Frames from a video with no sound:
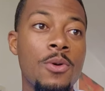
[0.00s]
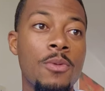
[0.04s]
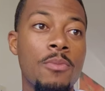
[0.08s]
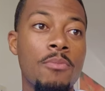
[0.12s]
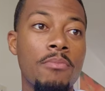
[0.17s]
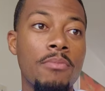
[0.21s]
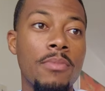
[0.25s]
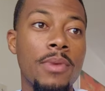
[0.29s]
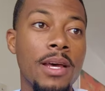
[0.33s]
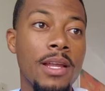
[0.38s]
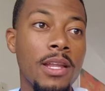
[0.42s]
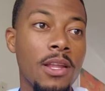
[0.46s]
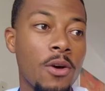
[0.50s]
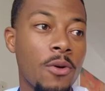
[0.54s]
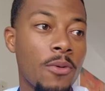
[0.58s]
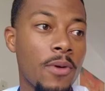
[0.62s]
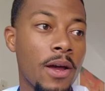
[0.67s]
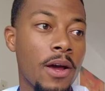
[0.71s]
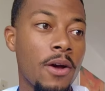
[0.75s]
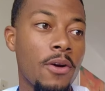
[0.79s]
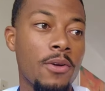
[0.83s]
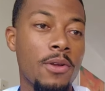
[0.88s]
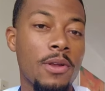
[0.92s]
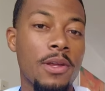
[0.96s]
mellow
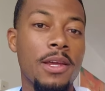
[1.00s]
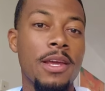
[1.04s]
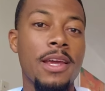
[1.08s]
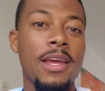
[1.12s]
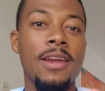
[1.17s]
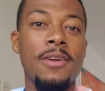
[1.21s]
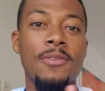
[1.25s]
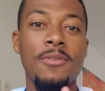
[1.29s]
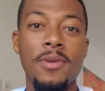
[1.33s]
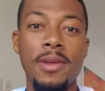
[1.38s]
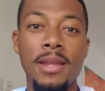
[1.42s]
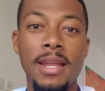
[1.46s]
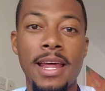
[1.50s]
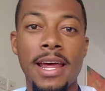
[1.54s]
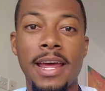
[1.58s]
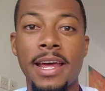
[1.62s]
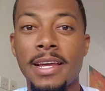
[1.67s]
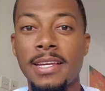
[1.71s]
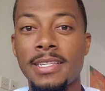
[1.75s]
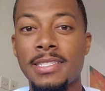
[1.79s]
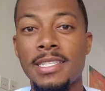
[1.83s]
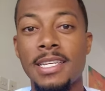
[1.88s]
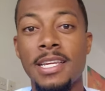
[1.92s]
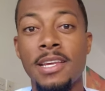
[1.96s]
out and
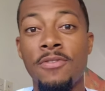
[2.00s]
relax.